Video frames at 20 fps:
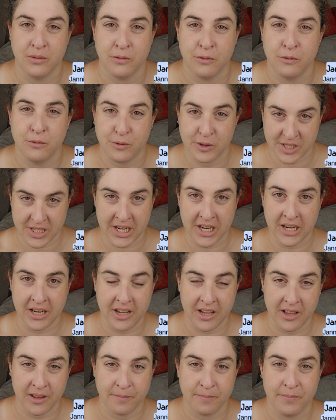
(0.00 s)

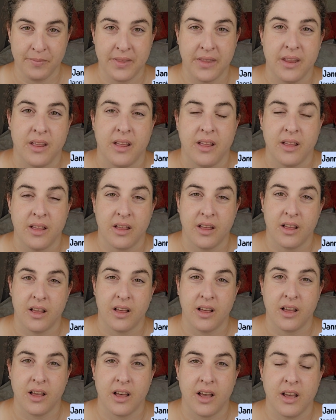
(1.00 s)
physically,
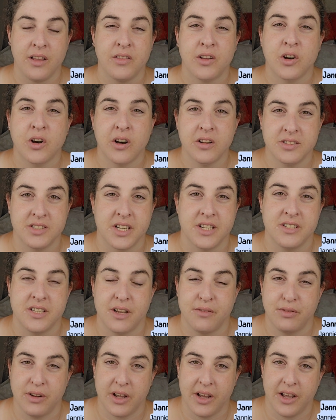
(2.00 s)
in the context
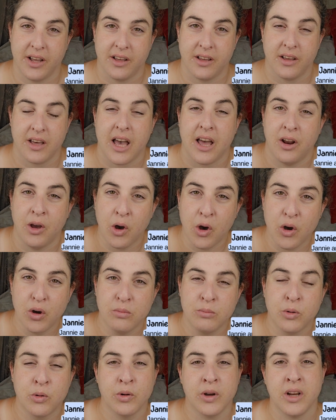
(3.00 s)
of like at
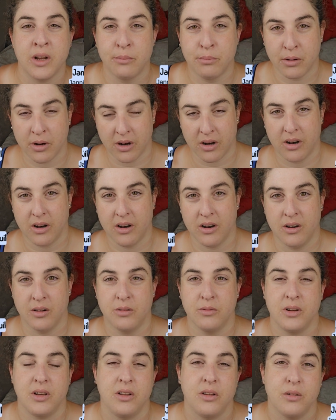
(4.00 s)
home or in a bar,
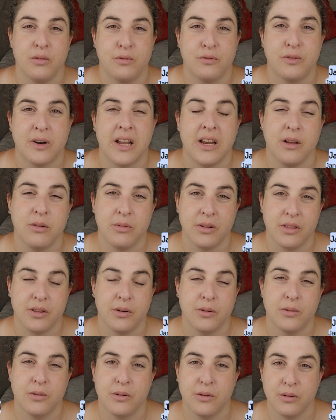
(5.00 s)
when you're fighting with
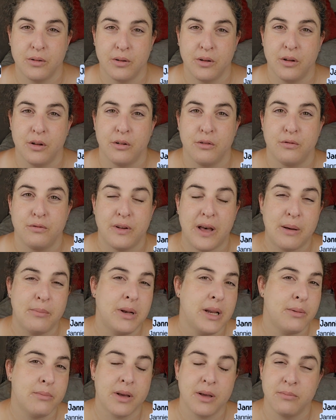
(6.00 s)
your
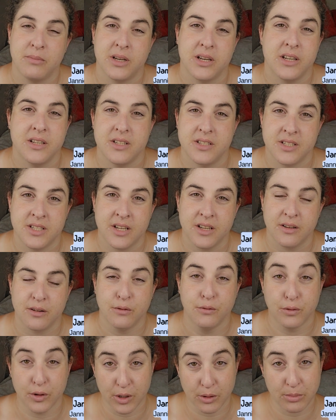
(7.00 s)
family members
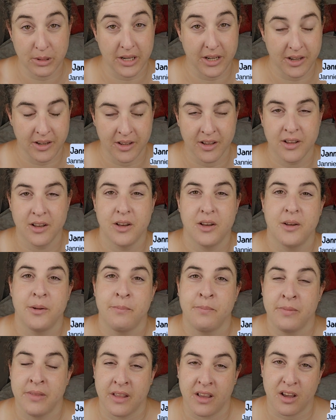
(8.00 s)
verbally.
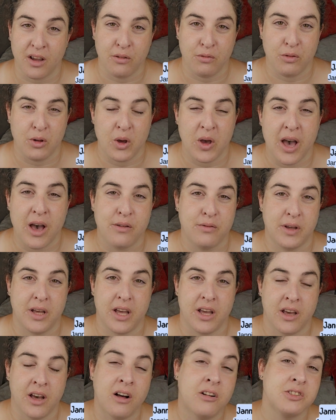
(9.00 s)
If you have
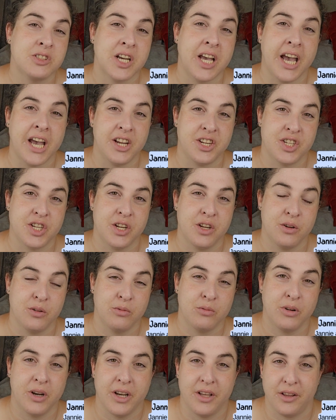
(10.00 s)
a altercation
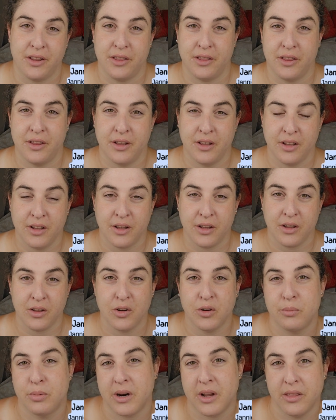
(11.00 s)
with
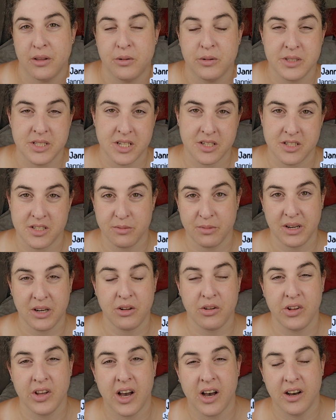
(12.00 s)
your brother or sister when
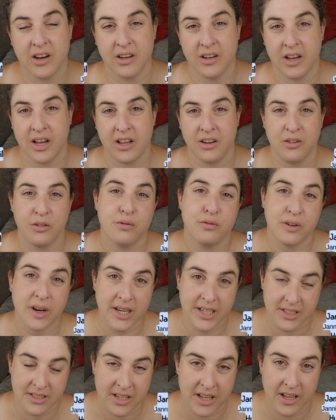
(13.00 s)
you're young and you
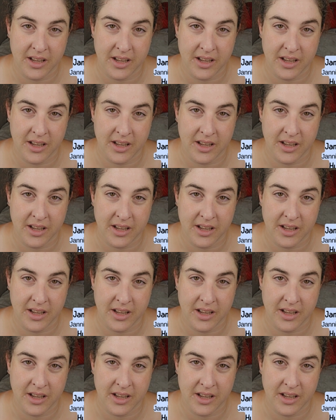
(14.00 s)
fight